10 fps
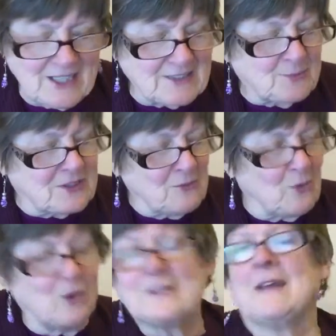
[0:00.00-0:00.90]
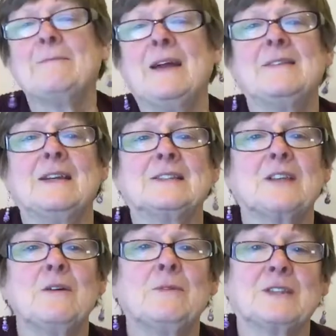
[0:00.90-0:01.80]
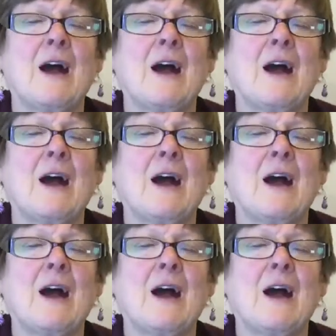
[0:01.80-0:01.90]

That's what it was. They made their soapbox.